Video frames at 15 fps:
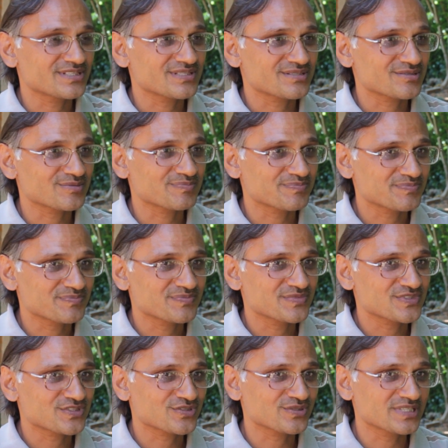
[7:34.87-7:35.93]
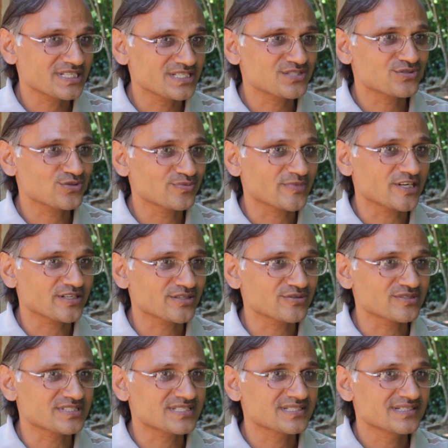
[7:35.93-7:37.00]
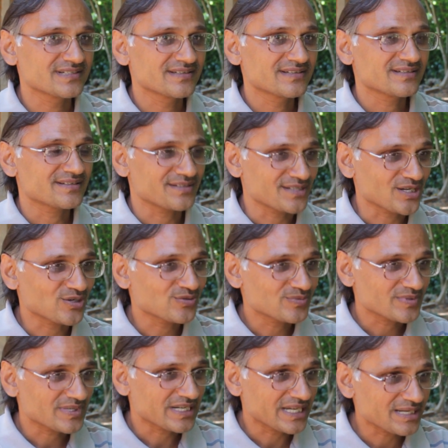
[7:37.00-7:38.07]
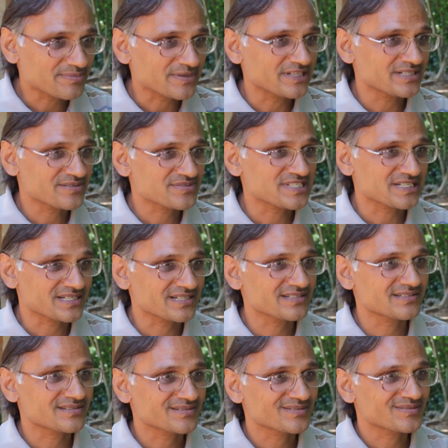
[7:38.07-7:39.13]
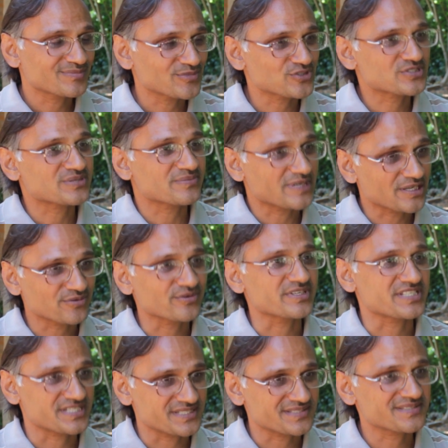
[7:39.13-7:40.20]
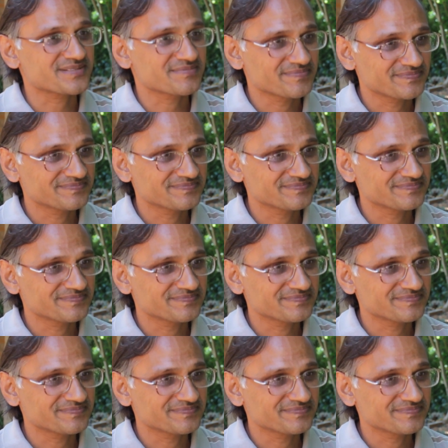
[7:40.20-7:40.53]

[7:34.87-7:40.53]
so these two modules now have kind of settled most of my questions.